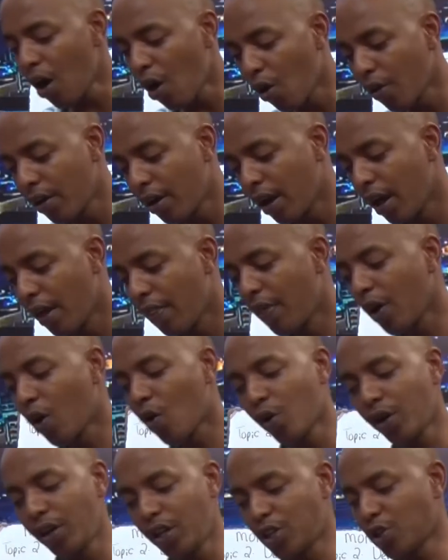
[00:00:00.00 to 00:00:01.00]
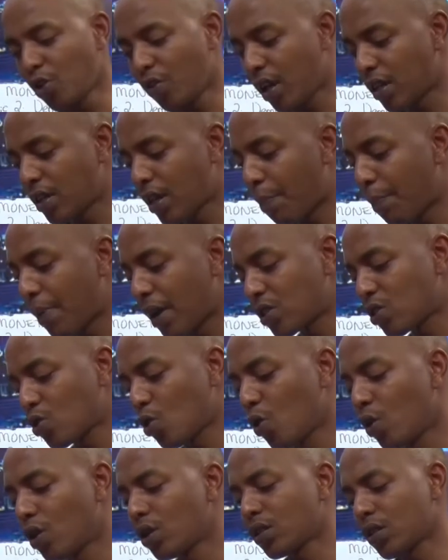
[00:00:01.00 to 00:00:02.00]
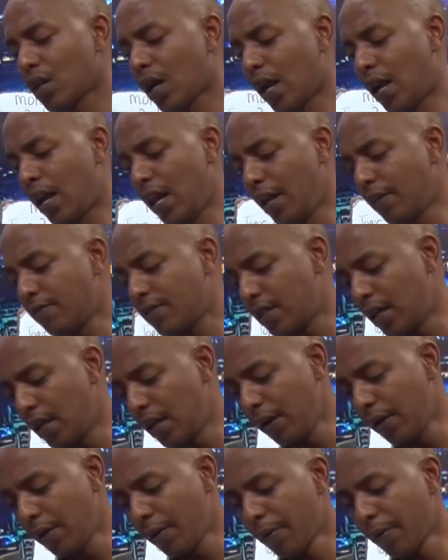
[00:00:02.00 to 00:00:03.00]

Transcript: on the condition that a person lives in,